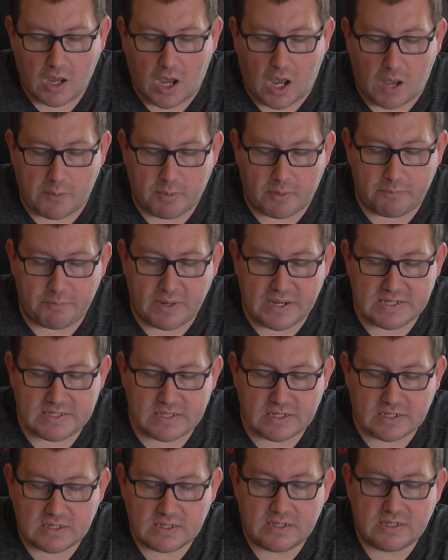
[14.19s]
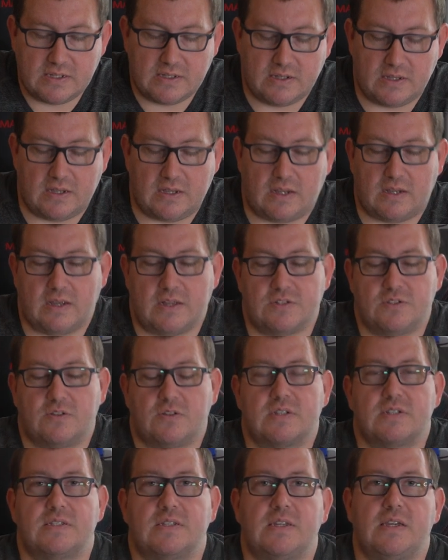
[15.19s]
But basically, as you
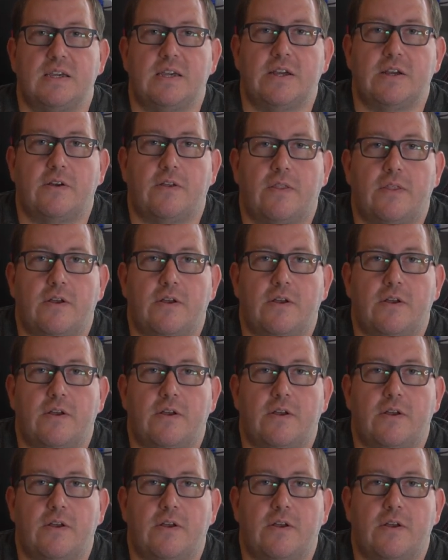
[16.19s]
can see here,